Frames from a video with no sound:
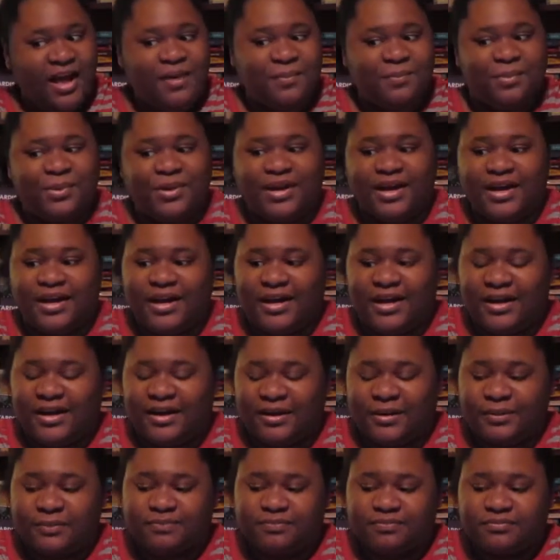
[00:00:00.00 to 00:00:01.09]
but
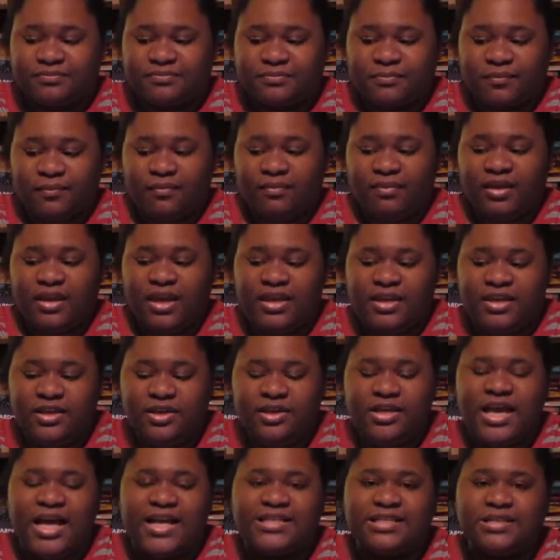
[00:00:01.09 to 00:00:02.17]
he
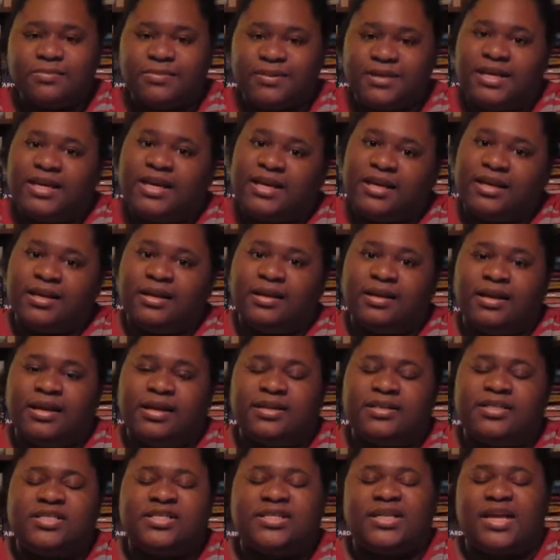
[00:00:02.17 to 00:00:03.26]
had to be hidden,
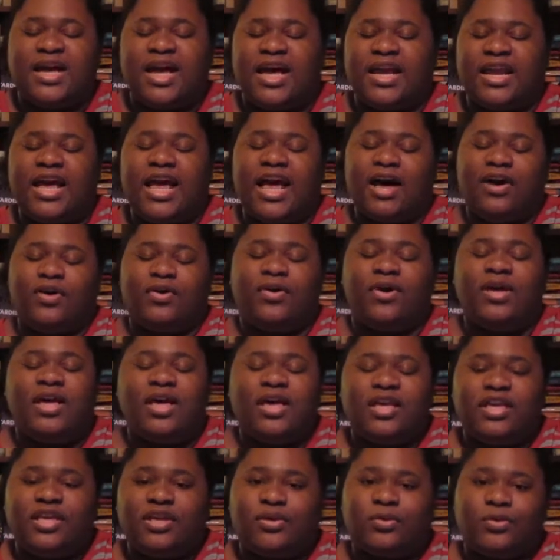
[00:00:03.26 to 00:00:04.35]
and just kind of how
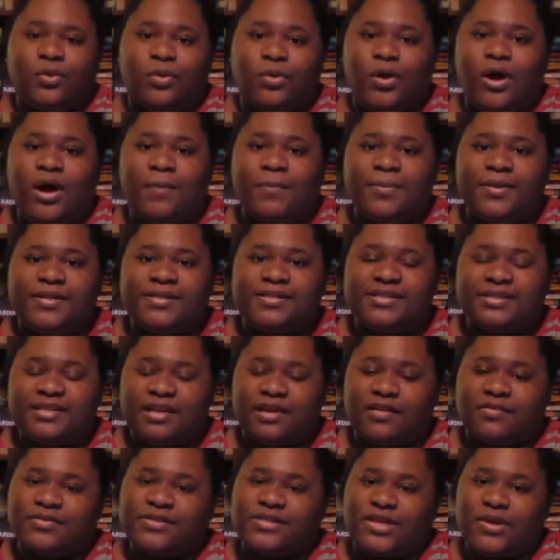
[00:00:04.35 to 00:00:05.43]
he grew up and
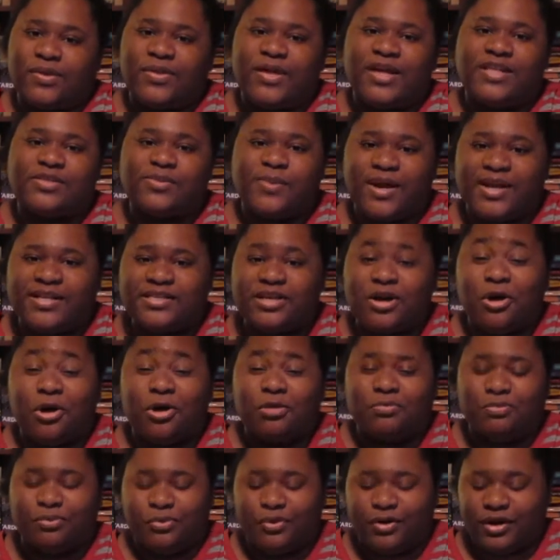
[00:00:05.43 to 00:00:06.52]
stuff. So that's why it's called
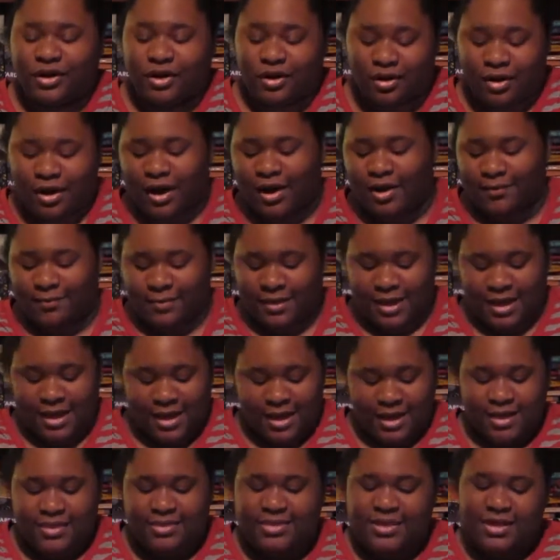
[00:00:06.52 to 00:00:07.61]
Born a Crime.
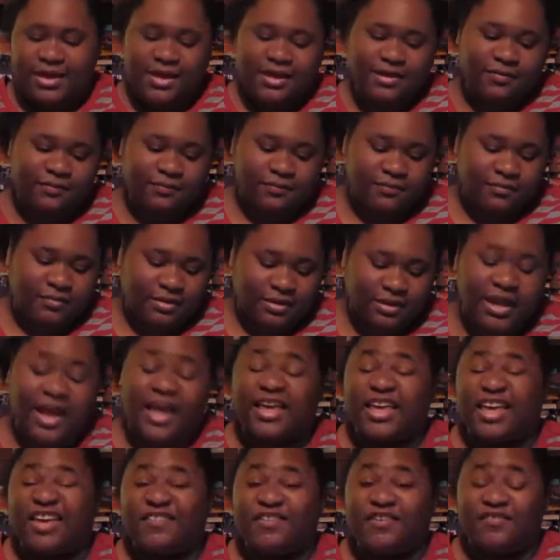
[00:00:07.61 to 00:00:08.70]
And then I
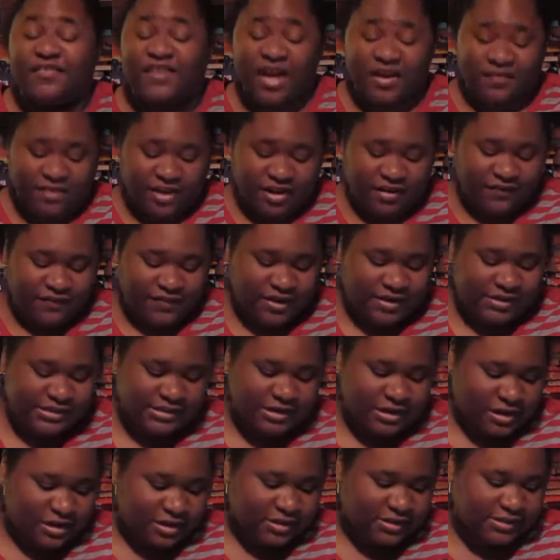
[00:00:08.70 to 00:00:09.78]
gave it 5 out of 5
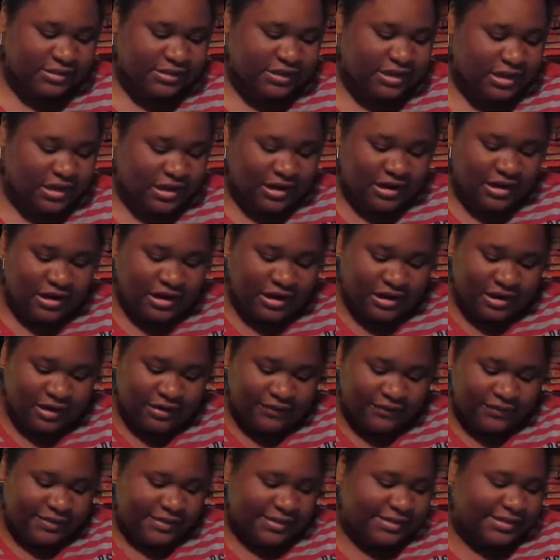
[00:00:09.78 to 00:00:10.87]
stars,
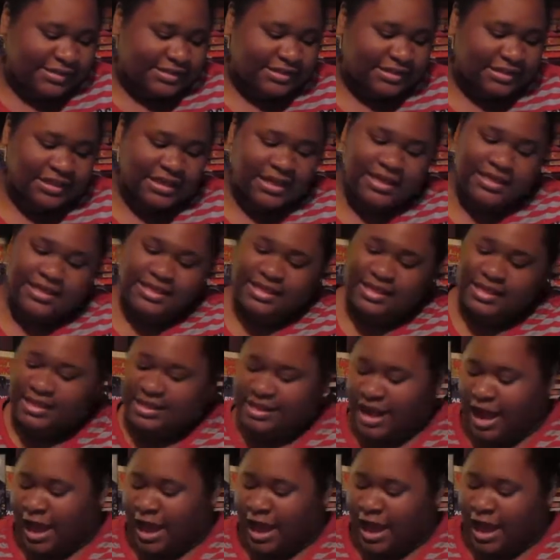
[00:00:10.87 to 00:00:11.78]
obviously. And then